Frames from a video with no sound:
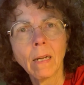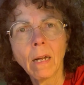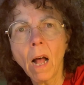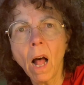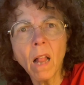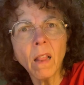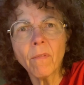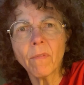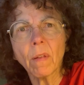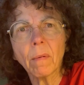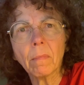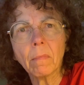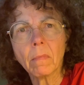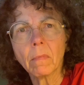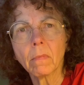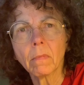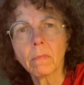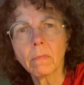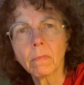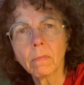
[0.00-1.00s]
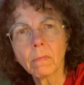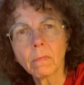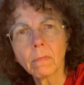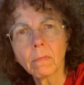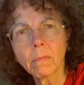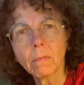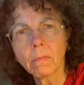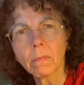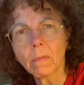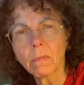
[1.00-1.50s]
All of them.
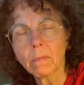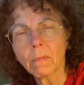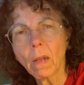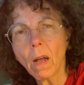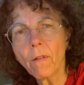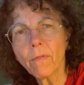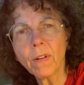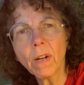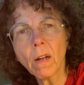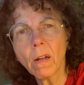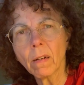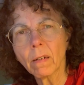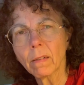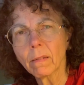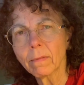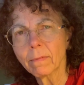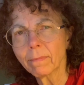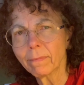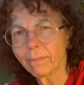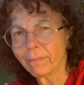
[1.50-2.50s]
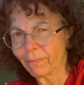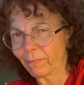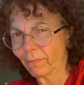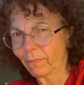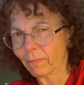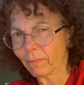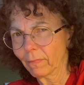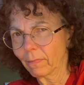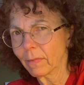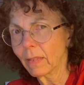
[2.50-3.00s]
Off and on.
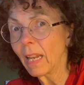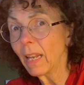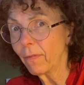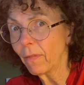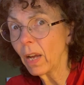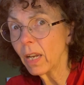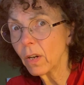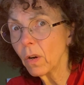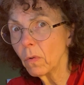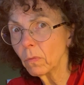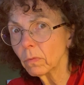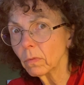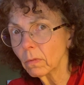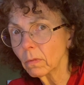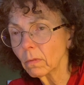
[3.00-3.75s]
If I don't